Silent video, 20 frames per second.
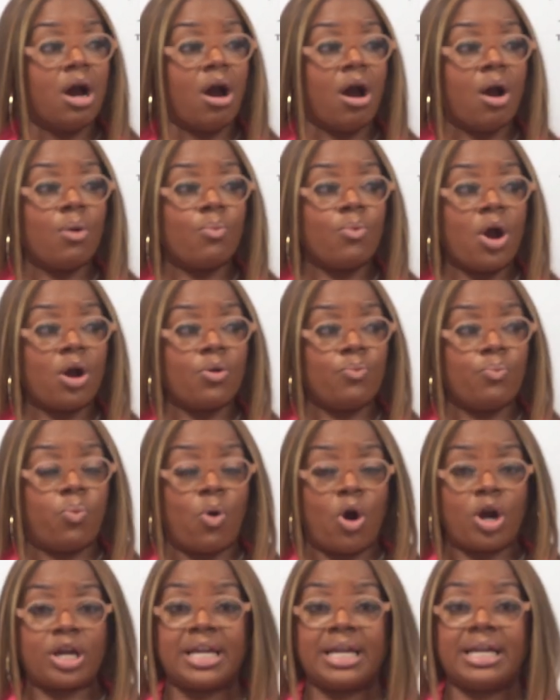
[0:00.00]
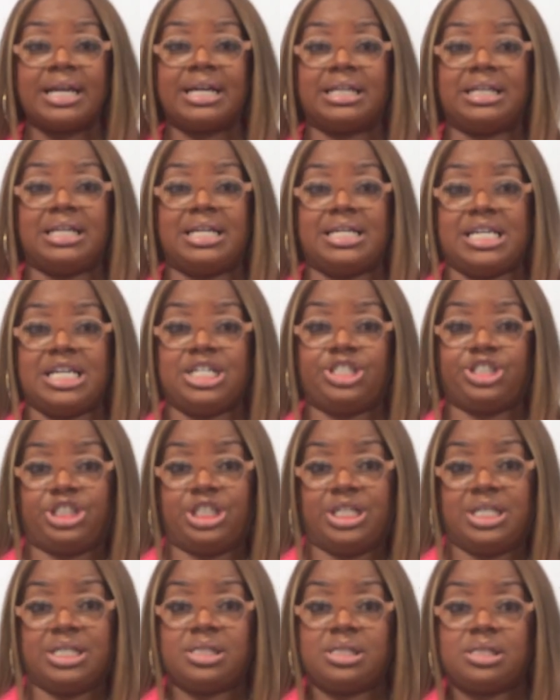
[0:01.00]
are working
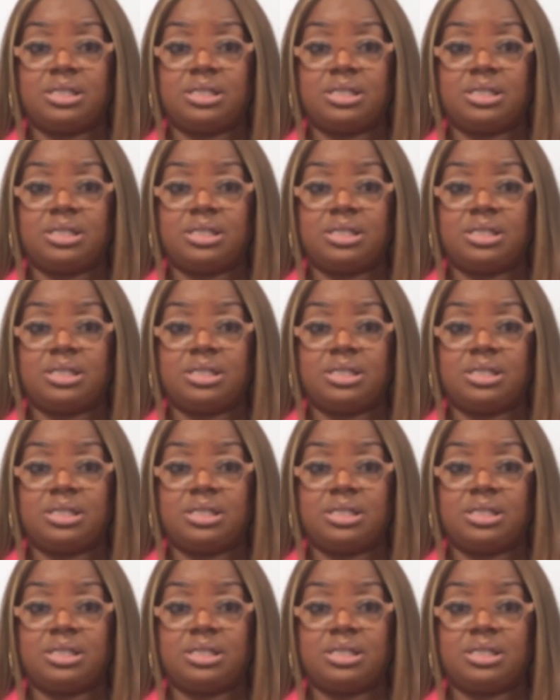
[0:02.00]
clinicians